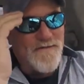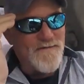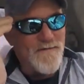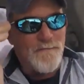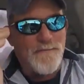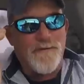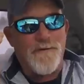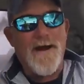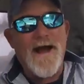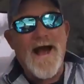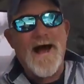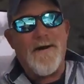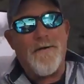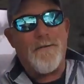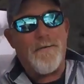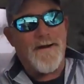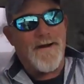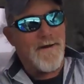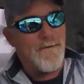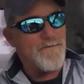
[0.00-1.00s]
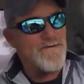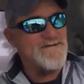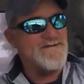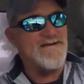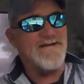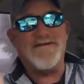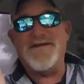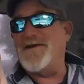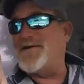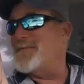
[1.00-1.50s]
on the brow when I was
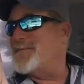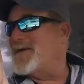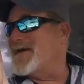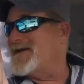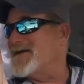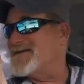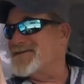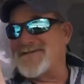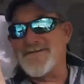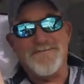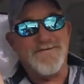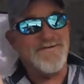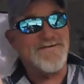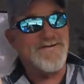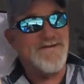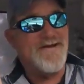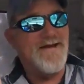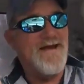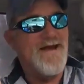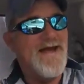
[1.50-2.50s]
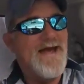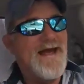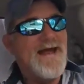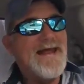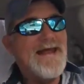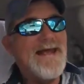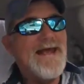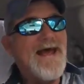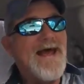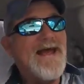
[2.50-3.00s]
in there because it was
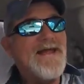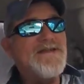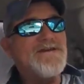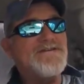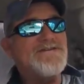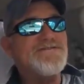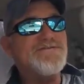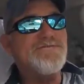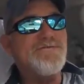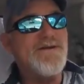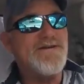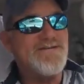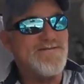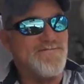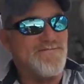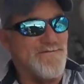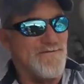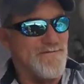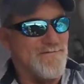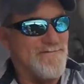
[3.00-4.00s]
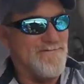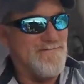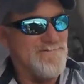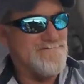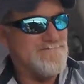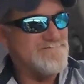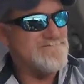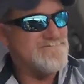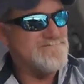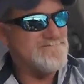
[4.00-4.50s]
kind of stressful.
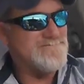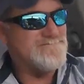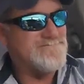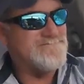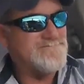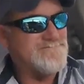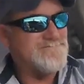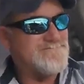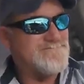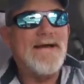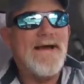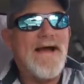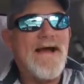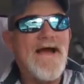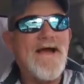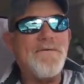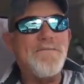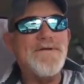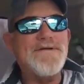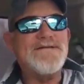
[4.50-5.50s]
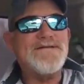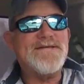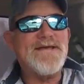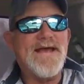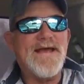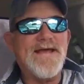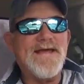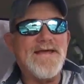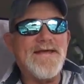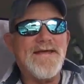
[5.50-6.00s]
I would
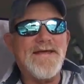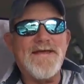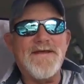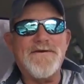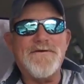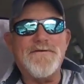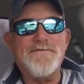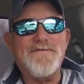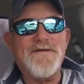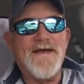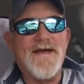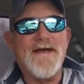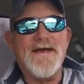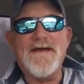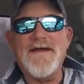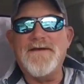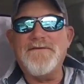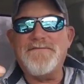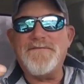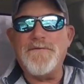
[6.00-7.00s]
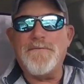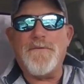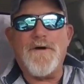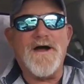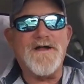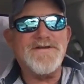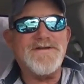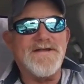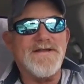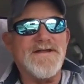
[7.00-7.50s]
say, you know, if you're
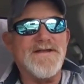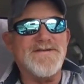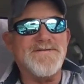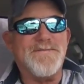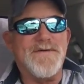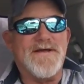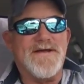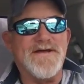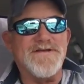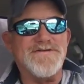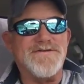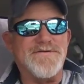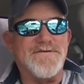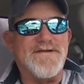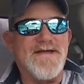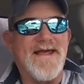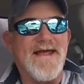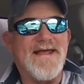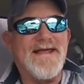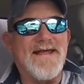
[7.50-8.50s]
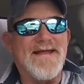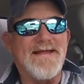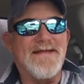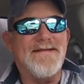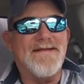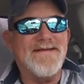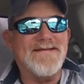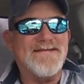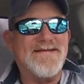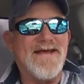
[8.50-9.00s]
watching this because you're
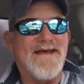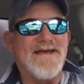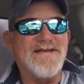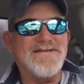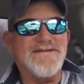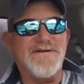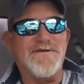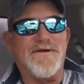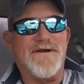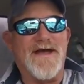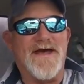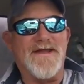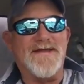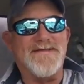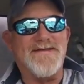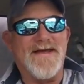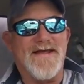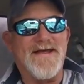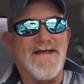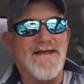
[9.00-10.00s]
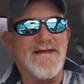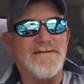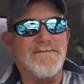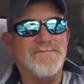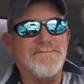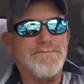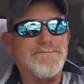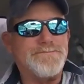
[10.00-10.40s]
taking this test, you got to take it.